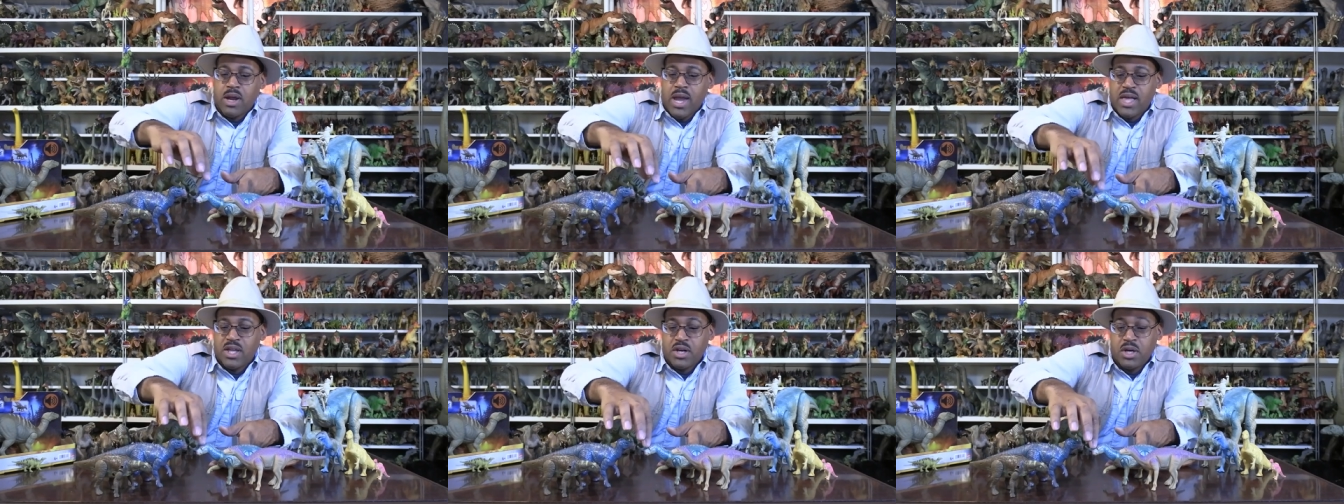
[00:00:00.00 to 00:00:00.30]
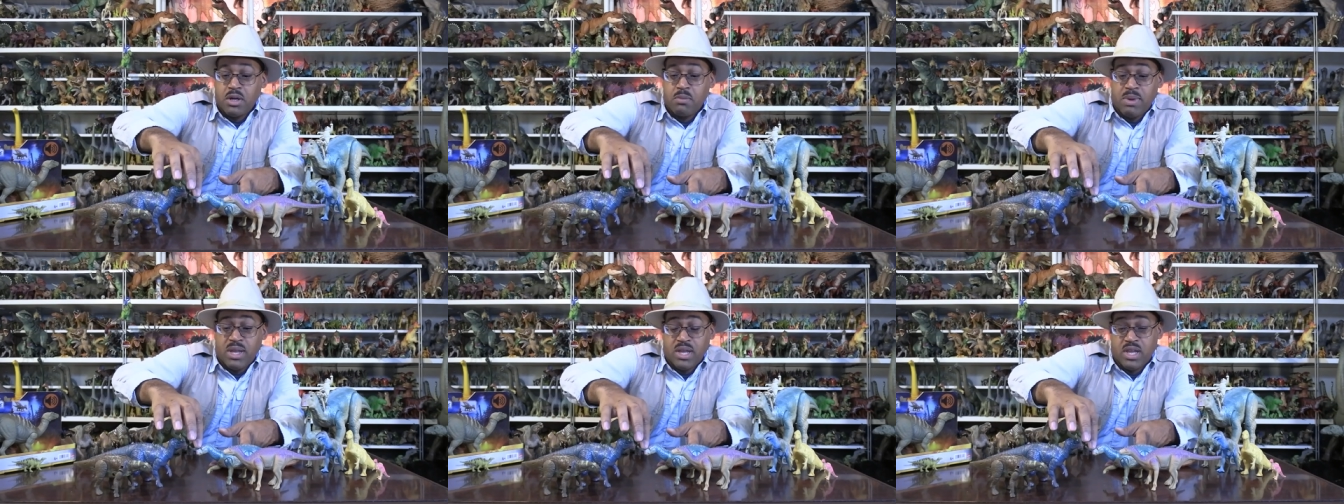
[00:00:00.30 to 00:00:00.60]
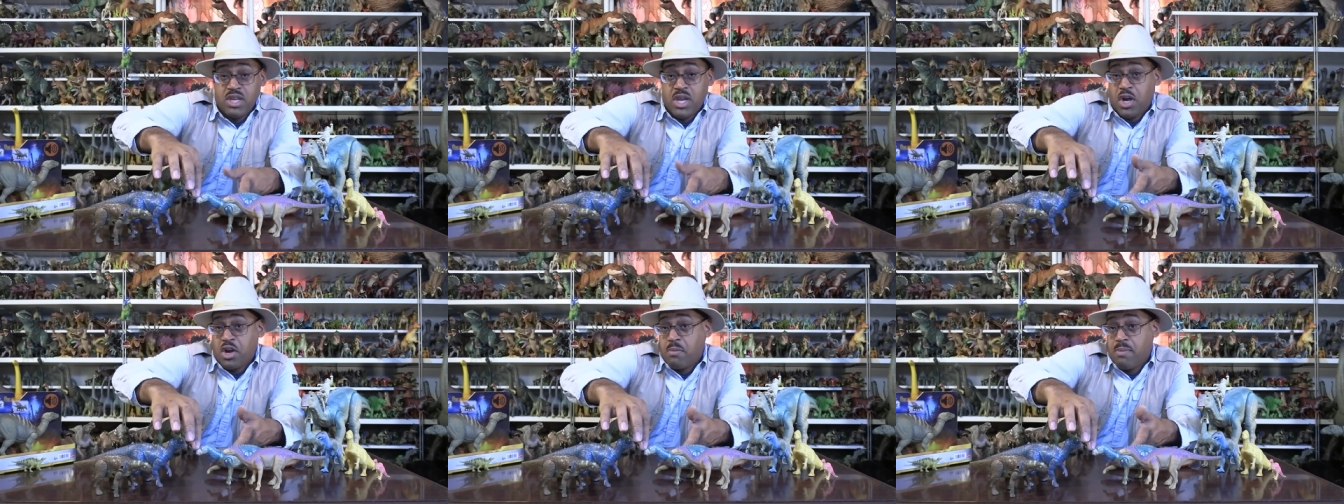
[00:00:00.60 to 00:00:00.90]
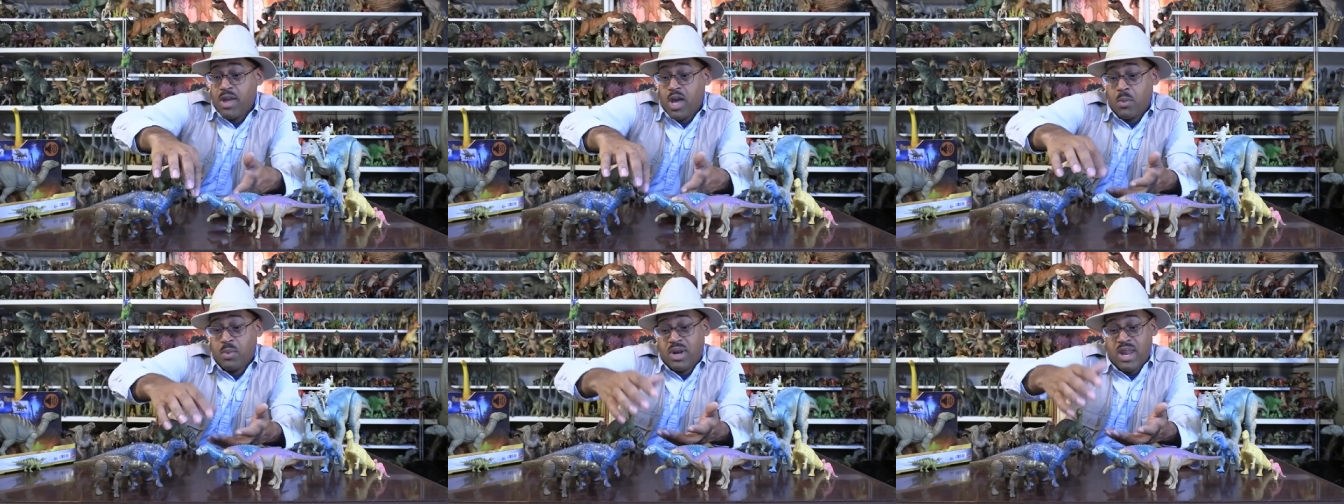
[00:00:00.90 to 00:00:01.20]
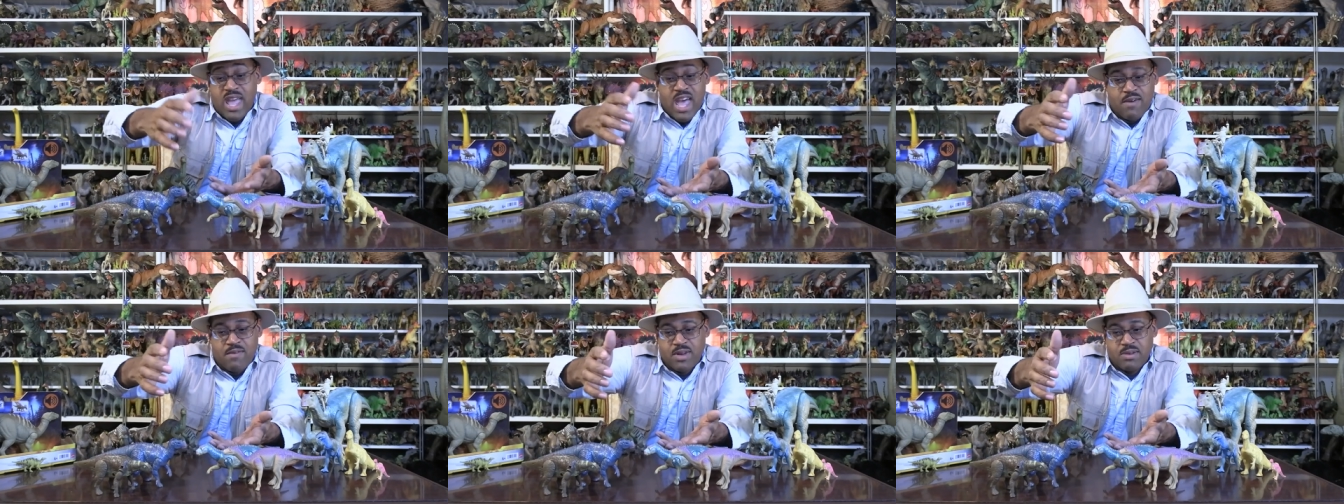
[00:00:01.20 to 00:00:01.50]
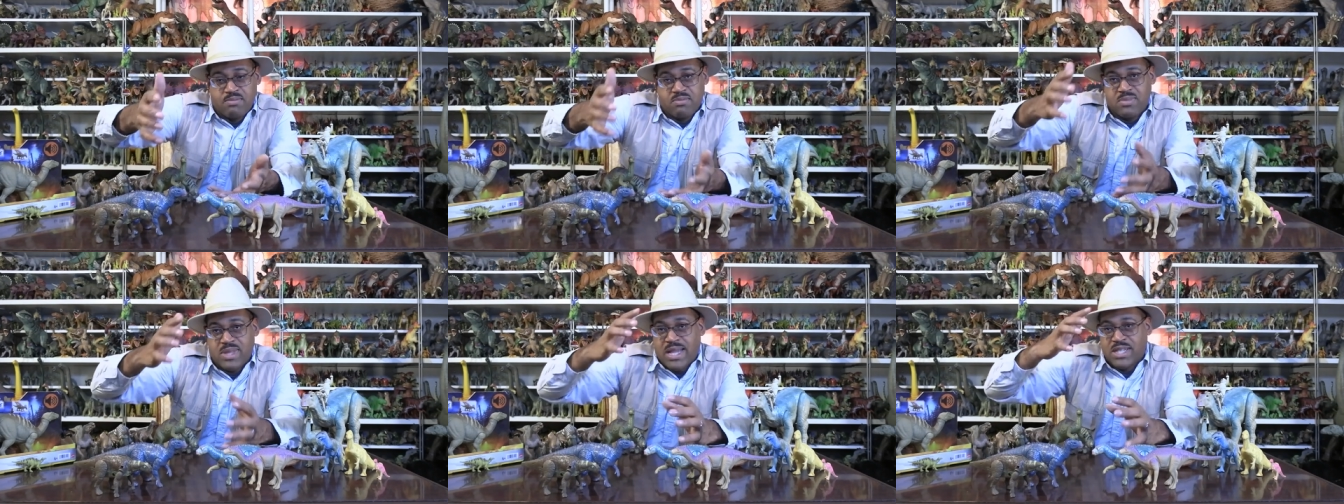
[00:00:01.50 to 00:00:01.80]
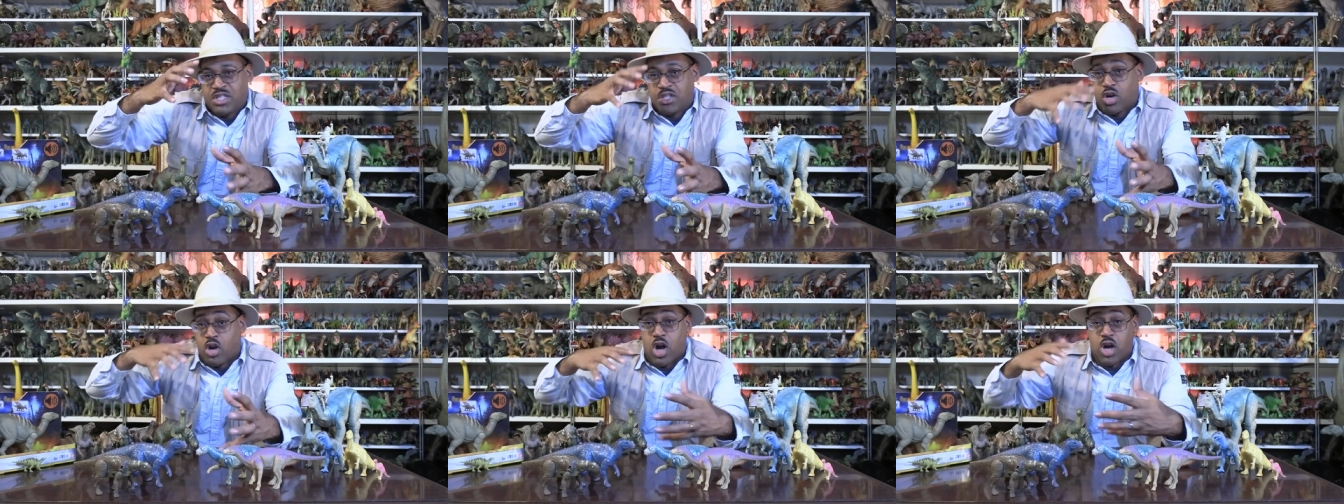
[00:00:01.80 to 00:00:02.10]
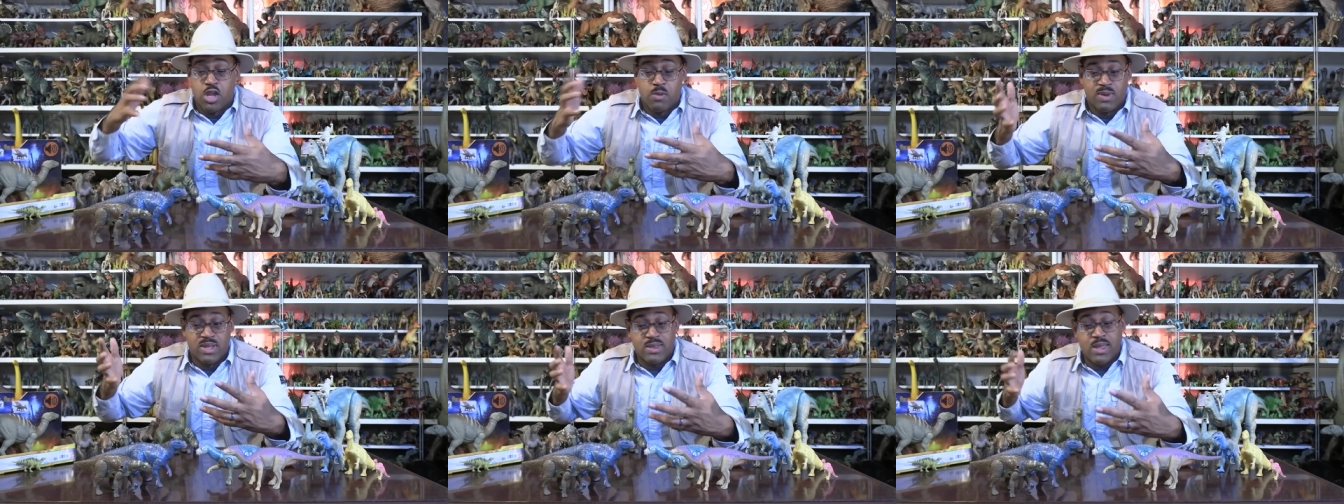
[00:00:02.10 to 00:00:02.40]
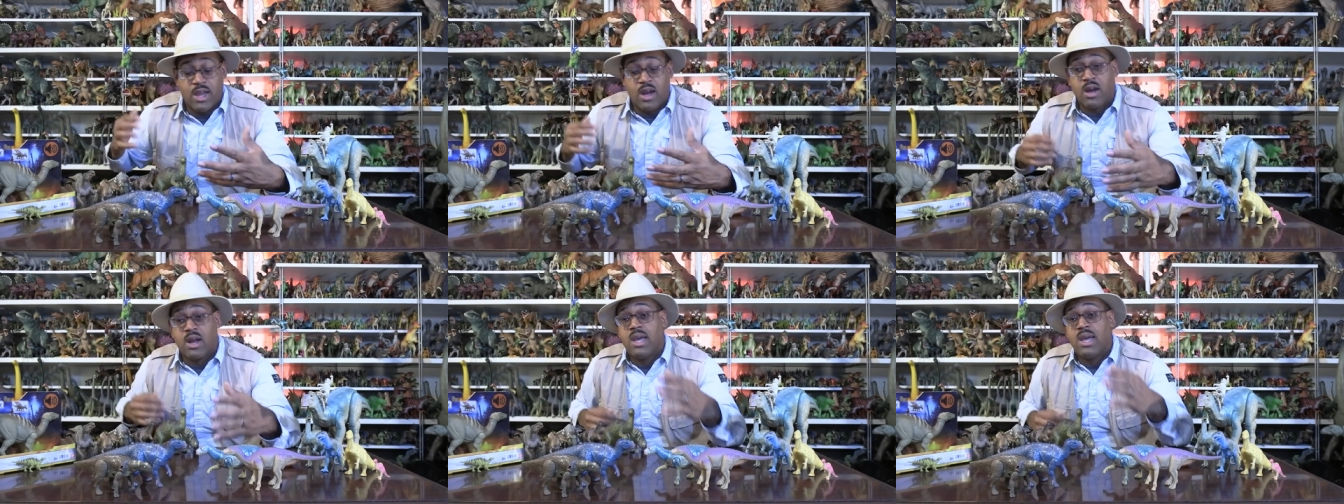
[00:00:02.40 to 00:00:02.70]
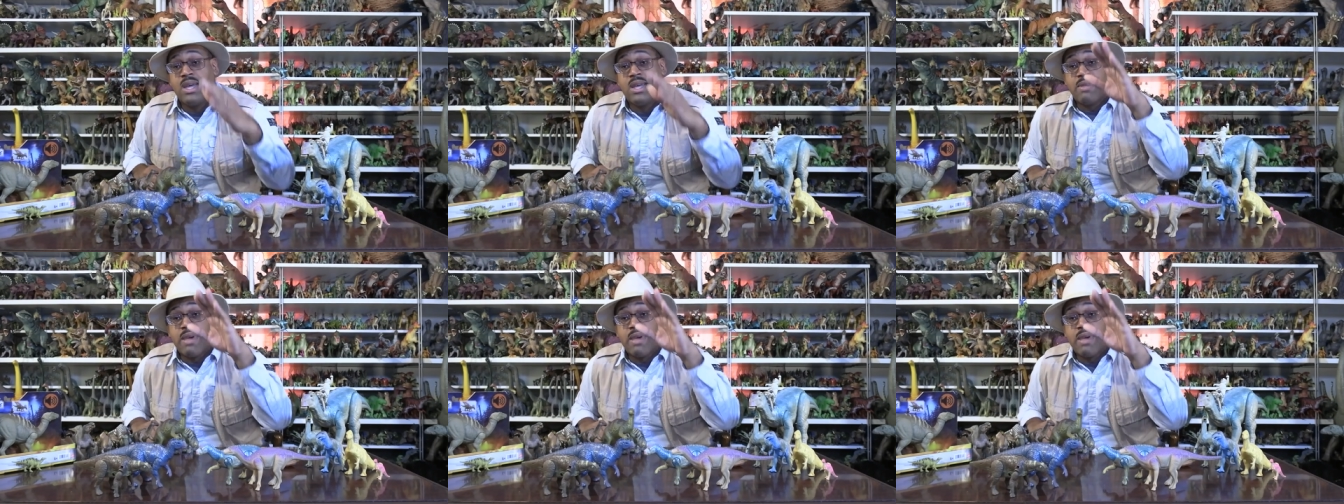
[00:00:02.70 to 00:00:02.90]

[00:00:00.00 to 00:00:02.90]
Eller being a younger male wouldn't have it. That's their argument there.